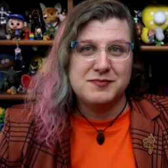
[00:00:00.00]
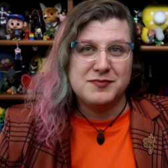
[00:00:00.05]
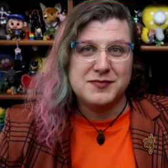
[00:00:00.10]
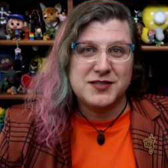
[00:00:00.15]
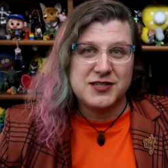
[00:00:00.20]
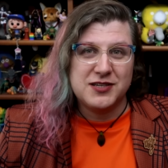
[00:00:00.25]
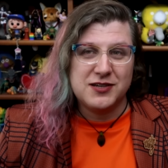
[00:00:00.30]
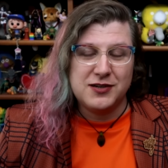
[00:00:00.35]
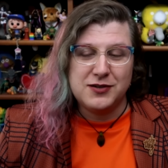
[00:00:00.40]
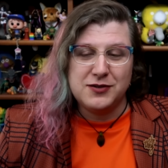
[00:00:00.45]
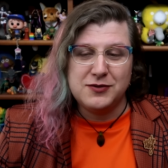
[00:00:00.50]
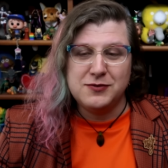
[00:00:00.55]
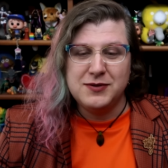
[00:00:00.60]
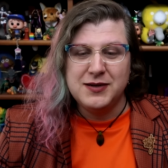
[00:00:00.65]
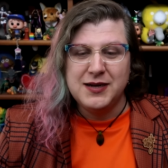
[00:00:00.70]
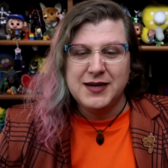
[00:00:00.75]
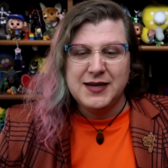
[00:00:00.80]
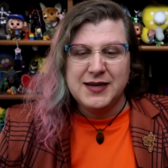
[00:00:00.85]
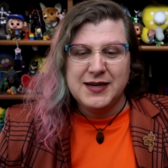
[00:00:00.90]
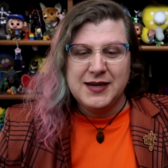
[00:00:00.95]
So
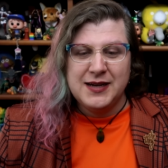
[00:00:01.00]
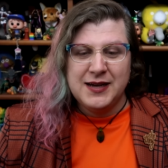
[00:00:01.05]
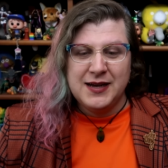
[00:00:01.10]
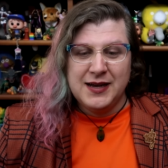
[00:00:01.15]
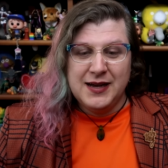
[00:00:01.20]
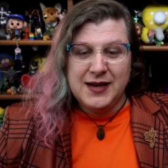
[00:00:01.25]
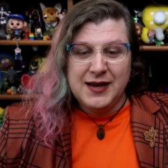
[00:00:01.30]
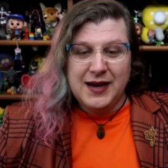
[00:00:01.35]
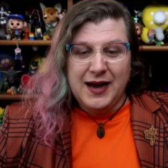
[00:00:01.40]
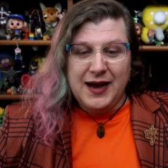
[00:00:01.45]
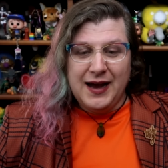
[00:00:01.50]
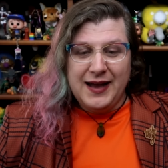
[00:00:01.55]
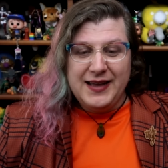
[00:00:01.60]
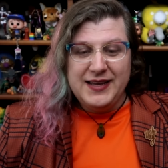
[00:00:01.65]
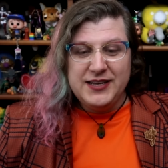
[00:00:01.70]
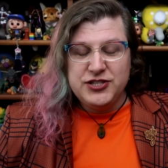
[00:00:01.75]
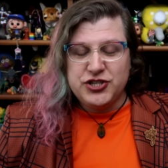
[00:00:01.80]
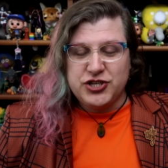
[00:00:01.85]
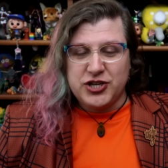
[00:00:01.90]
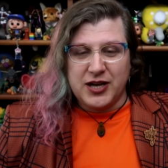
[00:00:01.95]

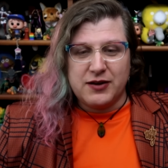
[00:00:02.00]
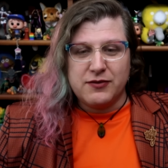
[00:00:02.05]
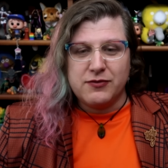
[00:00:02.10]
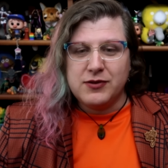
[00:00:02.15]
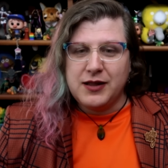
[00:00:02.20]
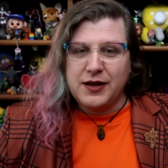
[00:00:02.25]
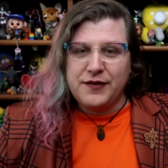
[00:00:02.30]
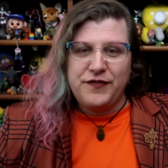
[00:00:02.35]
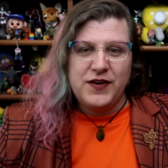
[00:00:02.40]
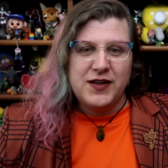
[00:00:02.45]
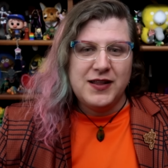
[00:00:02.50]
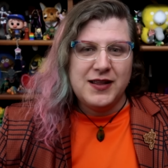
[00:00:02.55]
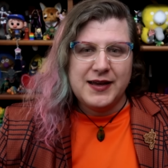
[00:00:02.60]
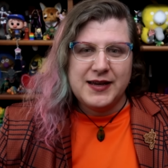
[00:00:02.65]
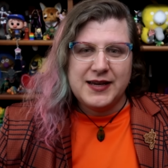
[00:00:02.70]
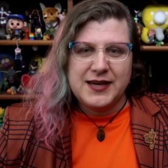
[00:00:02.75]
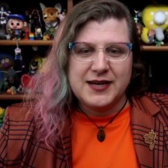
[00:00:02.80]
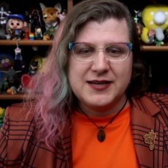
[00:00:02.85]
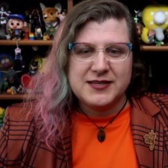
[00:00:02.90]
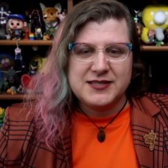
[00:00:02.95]
in general, I feel
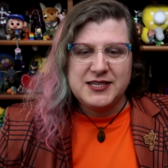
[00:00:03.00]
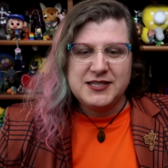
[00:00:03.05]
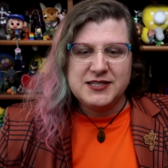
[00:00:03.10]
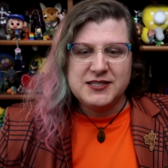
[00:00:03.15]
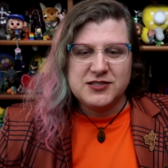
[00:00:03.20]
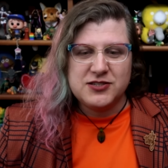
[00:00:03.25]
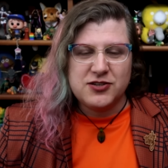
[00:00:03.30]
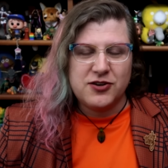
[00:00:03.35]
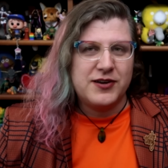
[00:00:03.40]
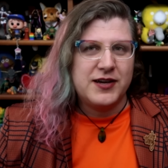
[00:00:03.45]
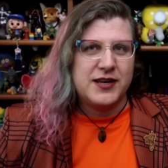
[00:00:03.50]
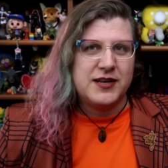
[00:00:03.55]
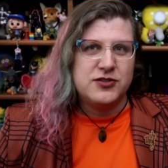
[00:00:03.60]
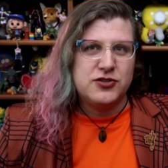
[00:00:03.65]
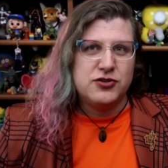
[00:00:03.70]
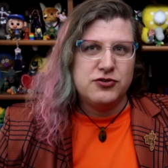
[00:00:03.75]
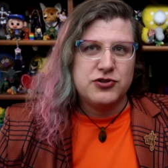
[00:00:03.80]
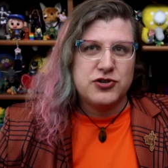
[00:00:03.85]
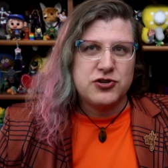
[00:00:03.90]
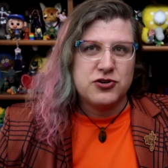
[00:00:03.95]
like seasons are getting
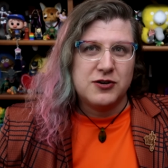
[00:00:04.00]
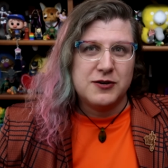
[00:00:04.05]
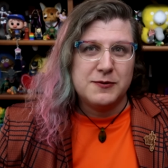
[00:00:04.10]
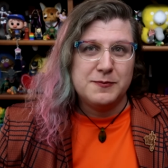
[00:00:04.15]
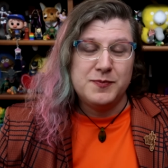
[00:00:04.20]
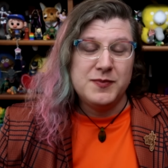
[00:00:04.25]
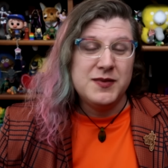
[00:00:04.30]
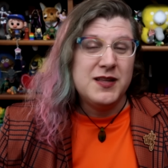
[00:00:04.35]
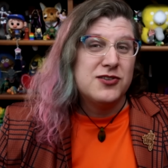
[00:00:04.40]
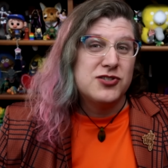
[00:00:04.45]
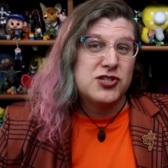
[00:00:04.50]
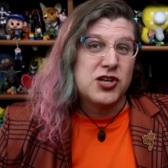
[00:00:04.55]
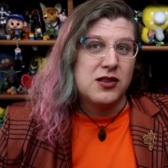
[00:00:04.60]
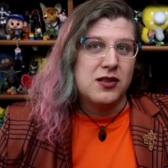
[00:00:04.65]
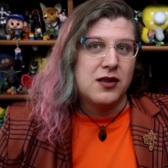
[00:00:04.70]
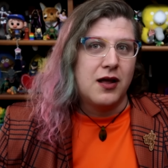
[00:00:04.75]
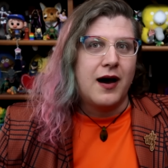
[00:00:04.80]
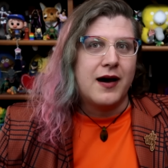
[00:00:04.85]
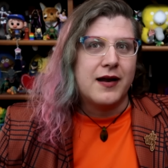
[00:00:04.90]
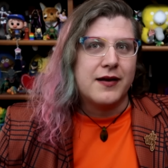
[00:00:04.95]
too short. There's a
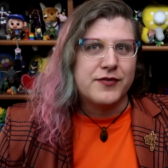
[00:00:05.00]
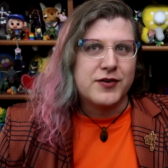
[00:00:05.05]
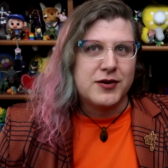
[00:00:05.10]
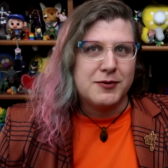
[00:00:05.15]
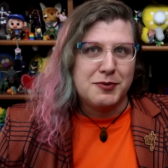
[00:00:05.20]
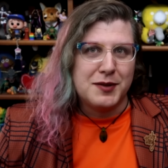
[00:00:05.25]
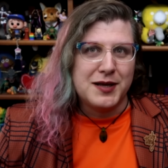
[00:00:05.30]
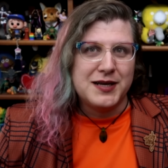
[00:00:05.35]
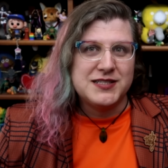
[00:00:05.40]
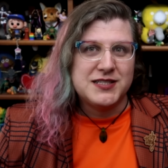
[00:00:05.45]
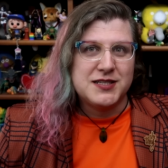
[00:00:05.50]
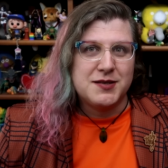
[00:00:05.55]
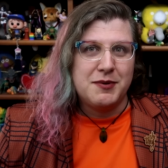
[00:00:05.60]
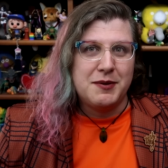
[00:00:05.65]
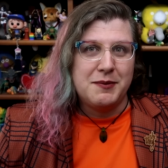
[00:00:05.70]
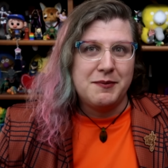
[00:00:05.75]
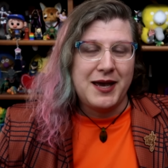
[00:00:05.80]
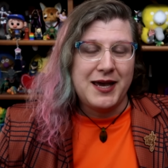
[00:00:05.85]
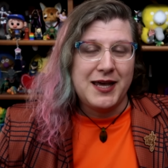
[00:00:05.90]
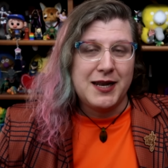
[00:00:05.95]
lot of complaints to
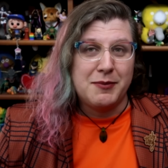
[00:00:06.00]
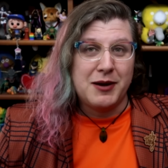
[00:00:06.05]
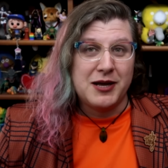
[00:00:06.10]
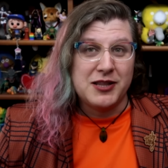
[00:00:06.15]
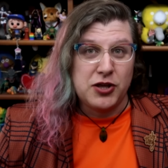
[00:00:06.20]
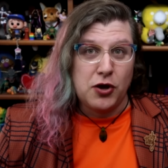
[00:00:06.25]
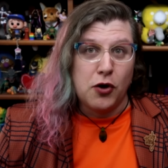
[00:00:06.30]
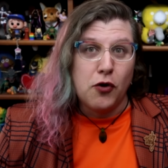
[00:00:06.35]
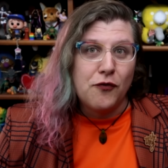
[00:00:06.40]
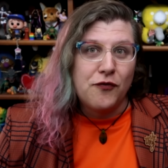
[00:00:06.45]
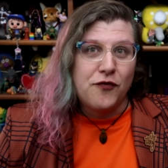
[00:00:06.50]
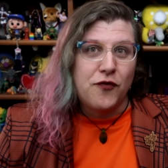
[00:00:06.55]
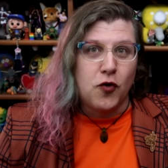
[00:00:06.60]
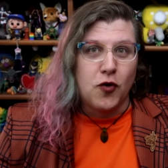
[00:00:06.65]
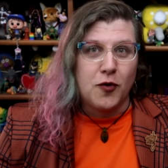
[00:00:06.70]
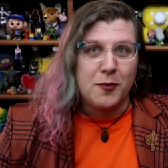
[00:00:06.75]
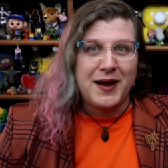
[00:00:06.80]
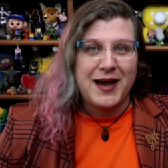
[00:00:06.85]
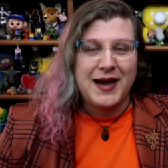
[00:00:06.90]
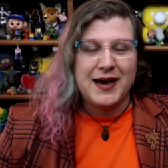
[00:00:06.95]
be made about the old
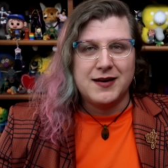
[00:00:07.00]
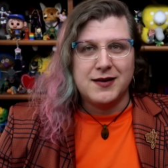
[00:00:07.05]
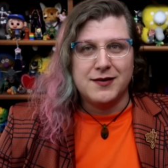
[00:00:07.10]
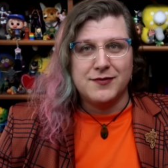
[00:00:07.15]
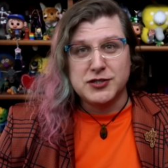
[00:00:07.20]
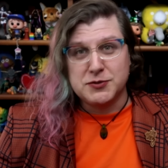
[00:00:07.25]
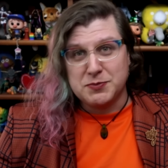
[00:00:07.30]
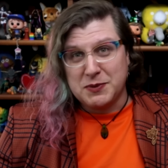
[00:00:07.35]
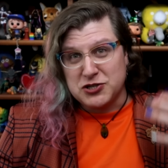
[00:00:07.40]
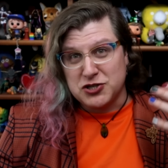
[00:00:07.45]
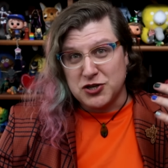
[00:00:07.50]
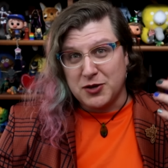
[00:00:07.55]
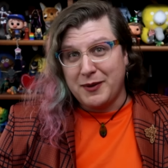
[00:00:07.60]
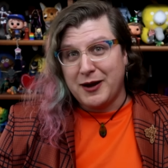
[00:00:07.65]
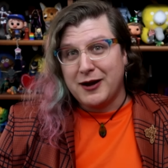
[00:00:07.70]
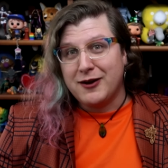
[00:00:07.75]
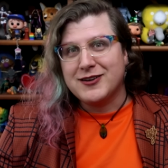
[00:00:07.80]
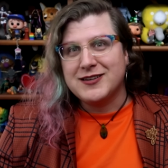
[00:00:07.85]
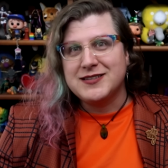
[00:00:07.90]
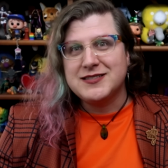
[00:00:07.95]
format of especially
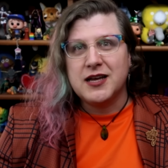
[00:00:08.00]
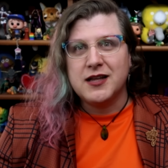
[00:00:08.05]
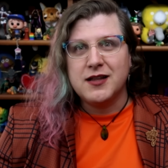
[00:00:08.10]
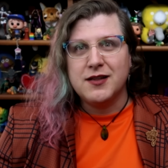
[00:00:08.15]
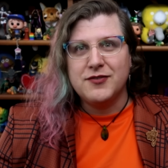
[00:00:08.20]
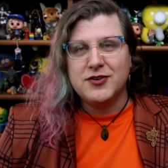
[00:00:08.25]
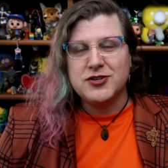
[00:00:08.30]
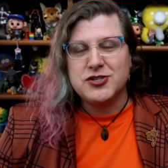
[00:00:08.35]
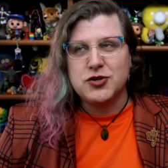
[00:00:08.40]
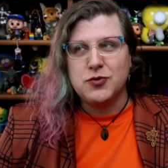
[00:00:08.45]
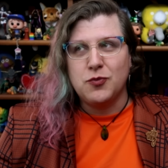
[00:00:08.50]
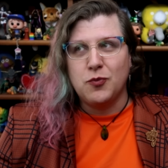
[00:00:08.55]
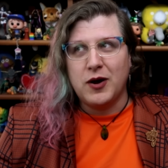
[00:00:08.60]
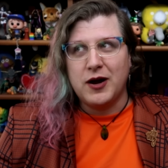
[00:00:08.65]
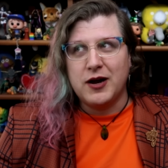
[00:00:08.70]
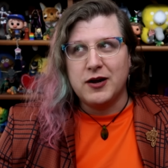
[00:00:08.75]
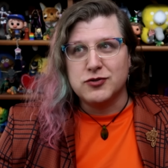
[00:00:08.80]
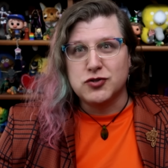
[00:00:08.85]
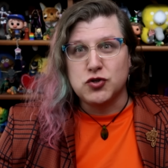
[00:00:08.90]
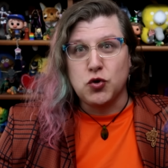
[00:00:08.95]
American television,
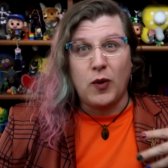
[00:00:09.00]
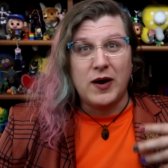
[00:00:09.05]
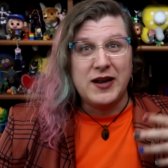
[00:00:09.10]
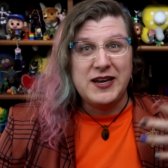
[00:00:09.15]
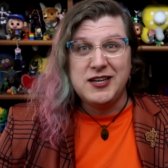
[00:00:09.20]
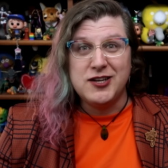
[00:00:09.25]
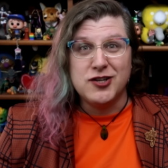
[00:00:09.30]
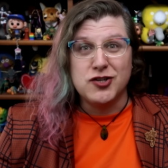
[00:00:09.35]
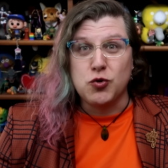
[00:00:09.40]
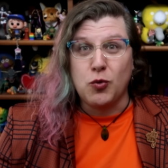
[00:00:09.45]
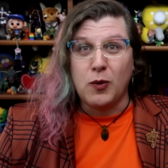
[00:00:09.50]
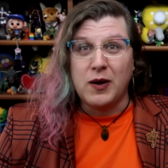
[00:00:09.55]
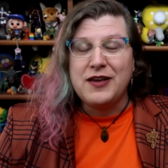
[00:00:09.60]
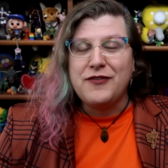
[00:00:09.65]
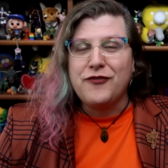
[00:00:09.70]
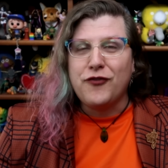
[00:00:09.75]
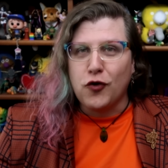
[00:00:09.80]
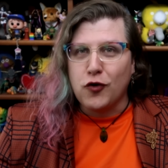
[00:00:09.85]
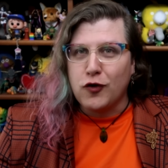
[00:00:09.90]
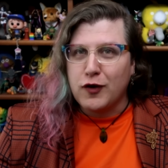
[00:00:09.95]
where twenty to
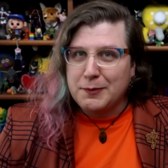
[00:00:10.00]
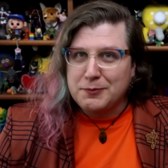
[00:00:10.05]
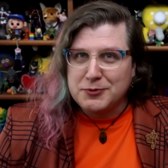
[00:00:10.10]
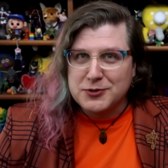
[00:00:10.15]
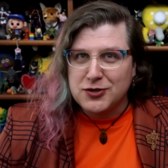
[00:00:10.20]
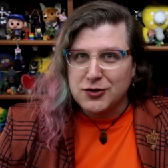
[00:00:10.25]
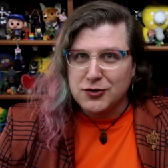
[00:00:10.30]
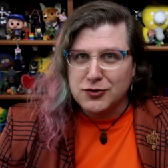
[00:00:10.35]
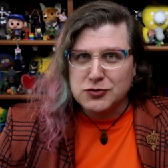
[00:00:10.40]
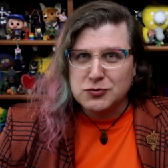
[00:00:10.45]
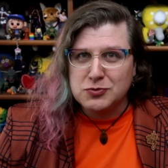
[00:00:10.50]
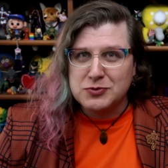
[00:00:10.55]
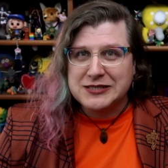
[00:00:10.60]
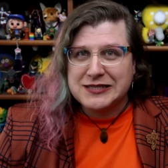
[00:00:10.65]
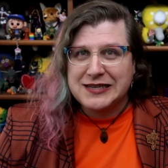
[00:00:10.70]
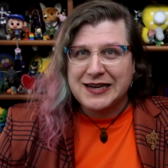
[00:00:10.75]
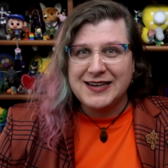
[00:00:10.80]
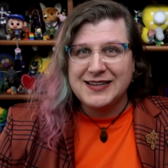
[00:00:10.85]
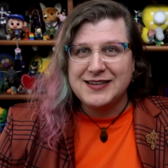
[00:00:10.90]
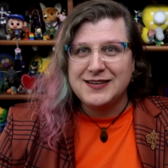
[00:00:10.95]
twenty-four episodes was
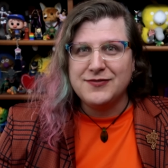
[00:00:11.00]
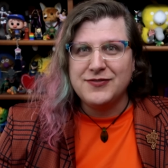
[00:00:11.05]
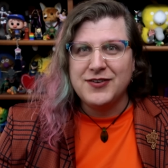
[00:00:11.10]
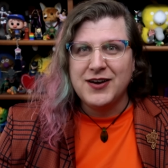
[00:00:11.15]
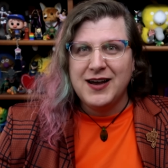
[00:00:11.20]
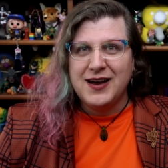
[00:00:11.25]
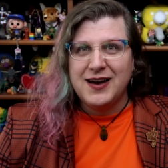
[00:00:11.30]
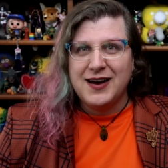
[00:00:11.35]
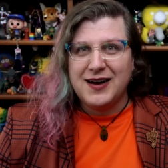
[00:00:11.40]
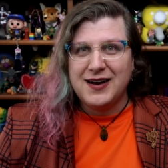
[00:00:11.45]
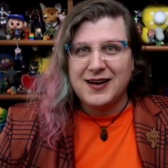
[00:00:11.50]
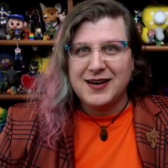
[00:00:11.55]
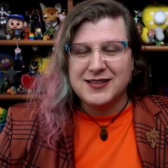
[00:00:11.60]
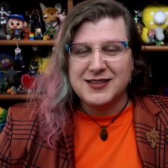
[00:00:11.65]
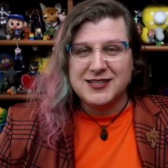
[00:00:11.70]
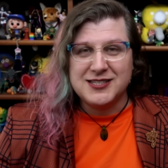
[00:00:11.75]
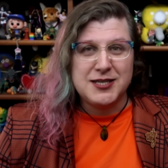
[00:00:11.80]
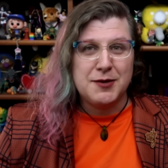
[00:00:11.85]
kind of uh, the